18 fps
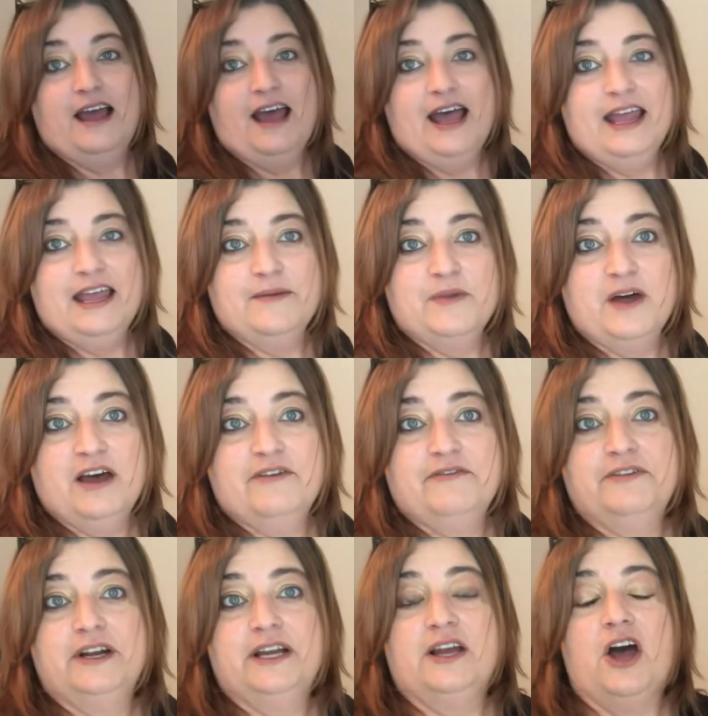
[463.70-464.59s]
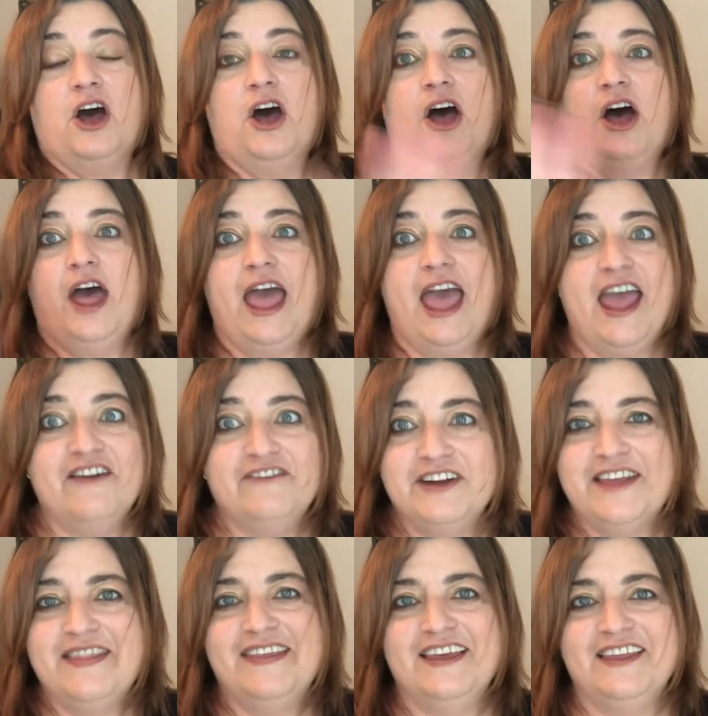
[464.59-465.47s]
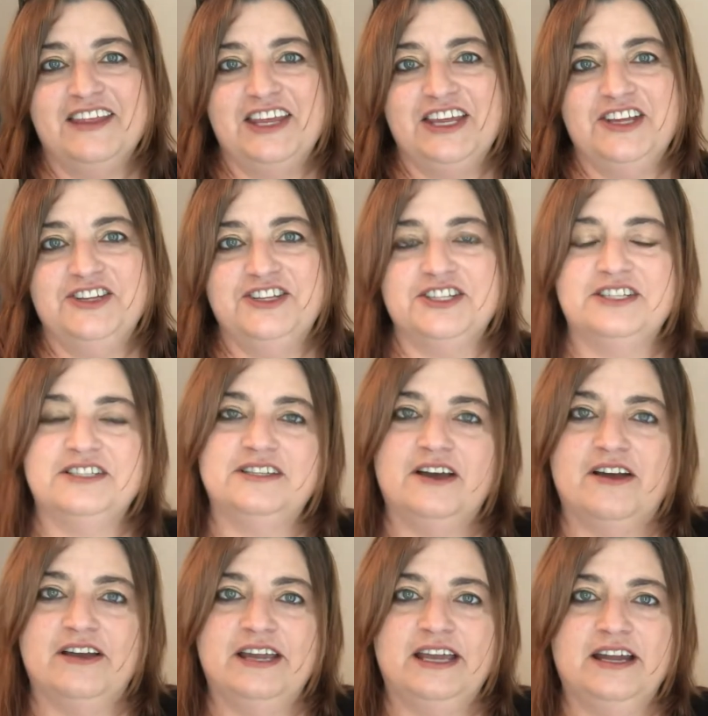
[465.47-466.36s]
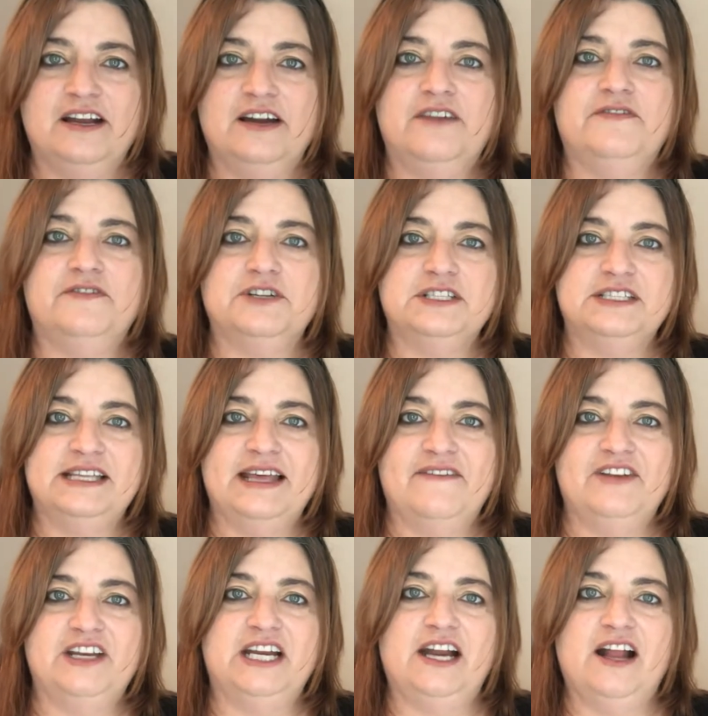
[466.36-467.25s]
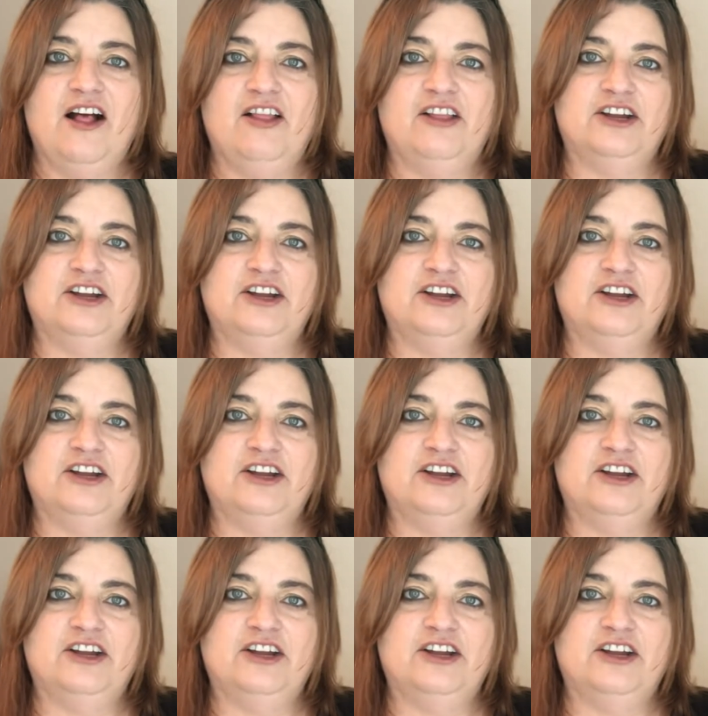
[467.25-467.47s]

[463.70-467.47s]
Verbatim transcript: I am offering everything that you just saw here for $70